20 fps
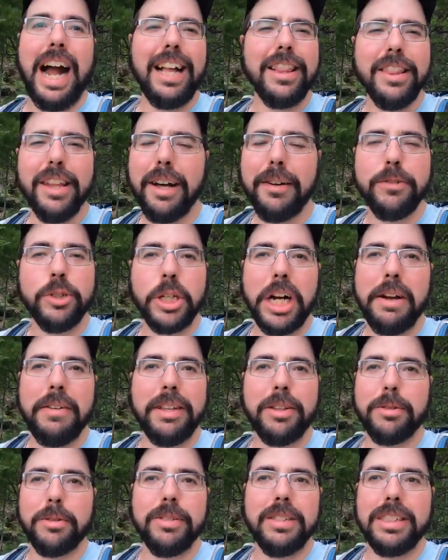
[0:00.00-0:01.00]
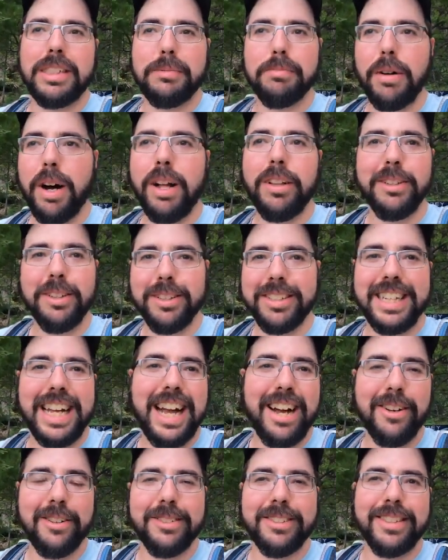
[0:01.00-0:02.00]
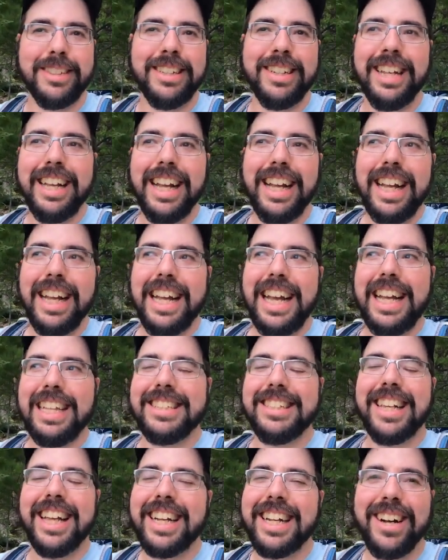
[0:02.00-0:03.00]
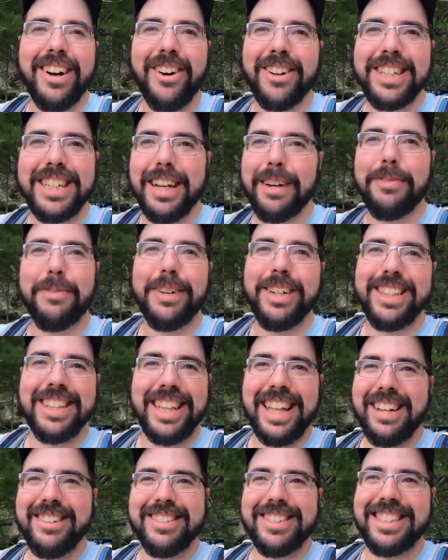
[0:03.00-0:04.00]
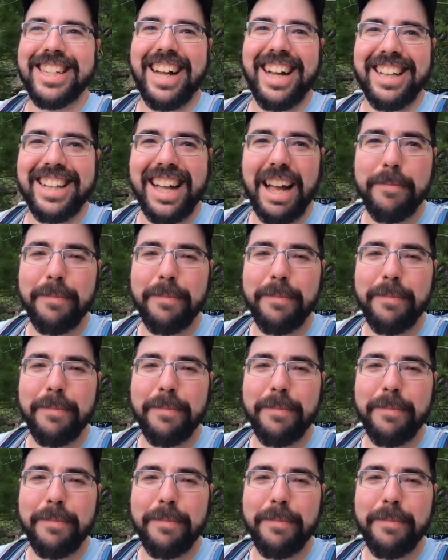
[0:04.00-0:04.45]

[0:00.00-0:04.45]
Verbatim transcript: I love driving through these small little towns, and it's like a different lifestyle.